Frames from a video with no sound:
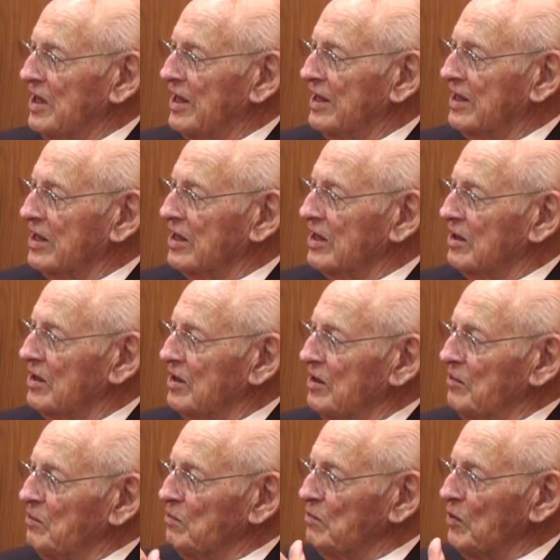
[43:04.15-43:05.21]
at the
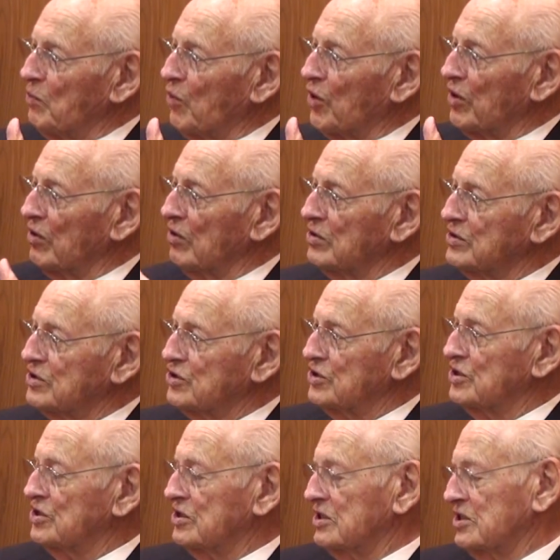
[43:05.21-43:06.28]
memorial
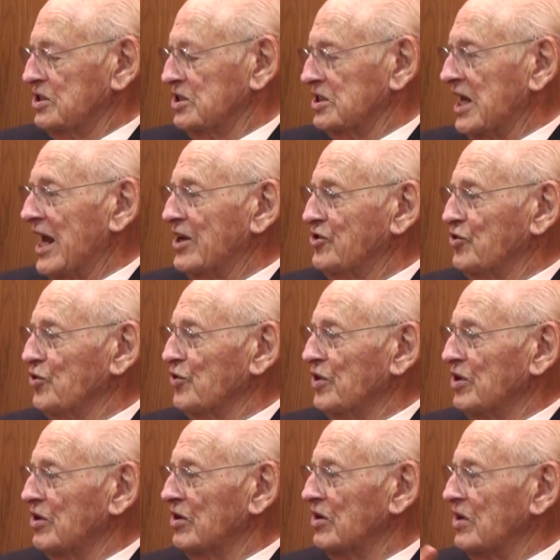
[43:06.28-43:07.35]
statue
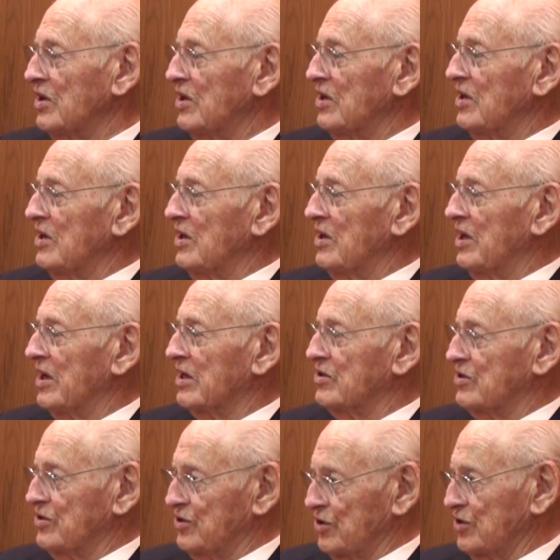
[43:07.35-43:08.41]
here at
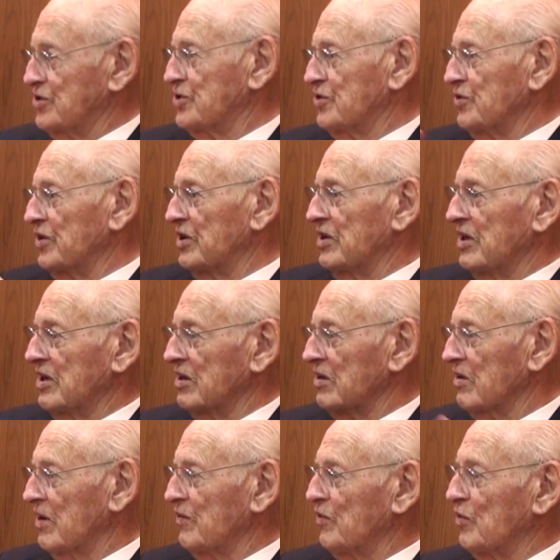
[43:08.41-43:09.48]
Church Street and
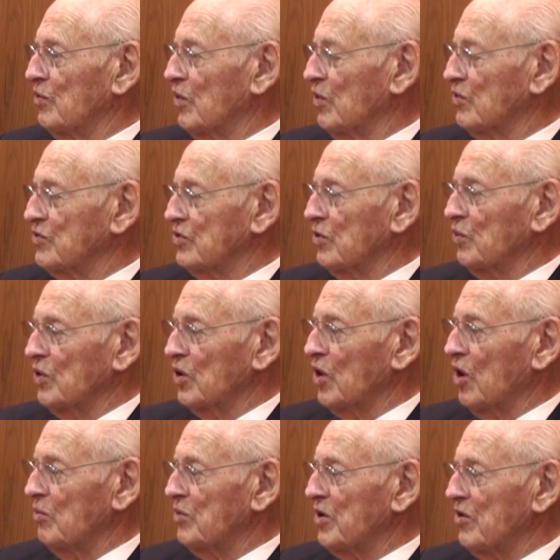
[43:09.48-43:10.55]
Glenview Road, so we'll
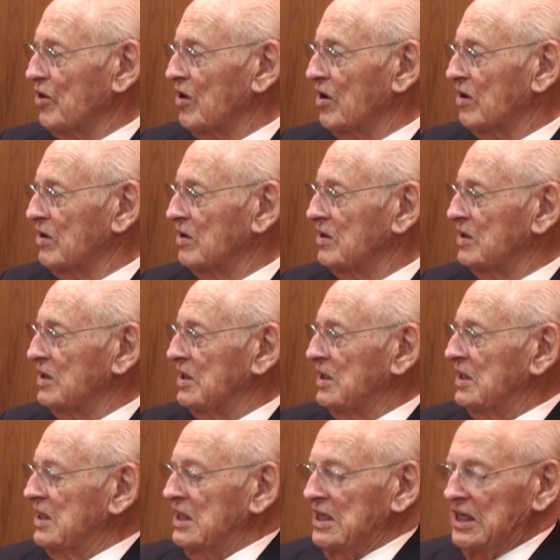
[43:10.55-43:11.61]
all be there.
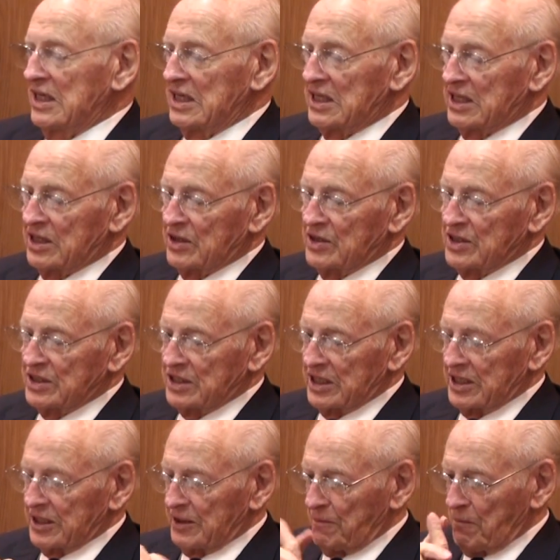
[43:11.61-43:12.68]
And there is
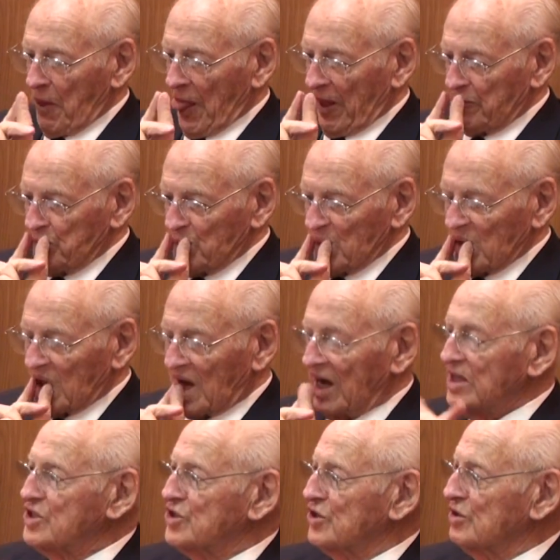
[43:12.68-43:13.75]
a
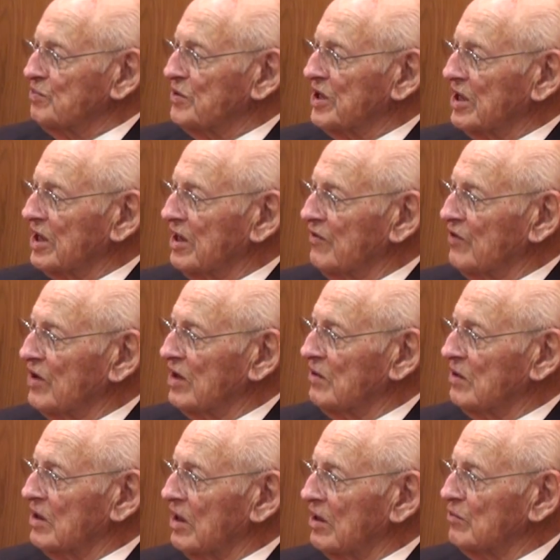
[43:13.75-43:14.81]
concert being given at
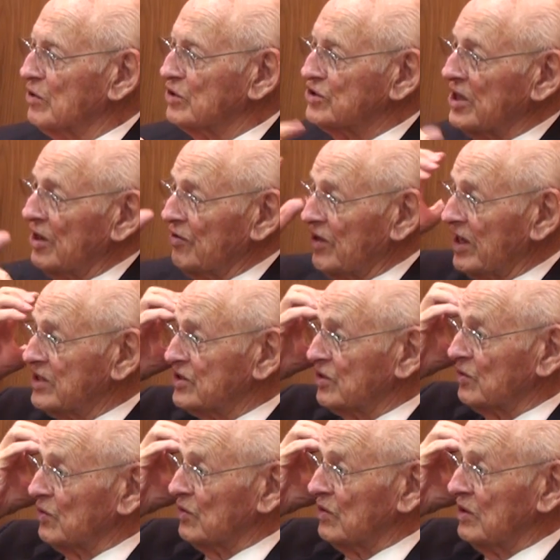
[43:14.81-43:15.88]
Glenbrook South High
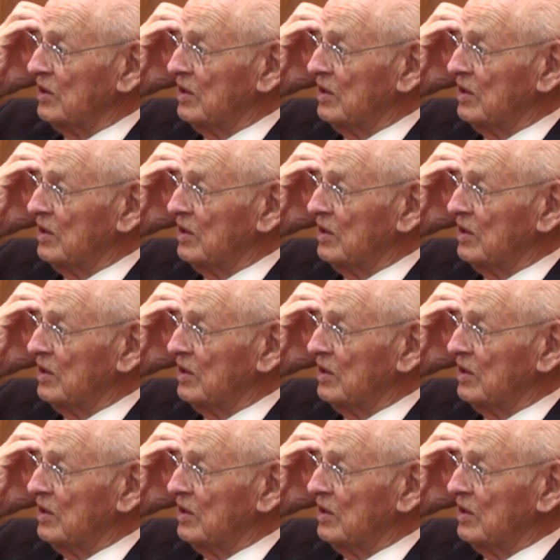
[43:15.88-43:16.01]
School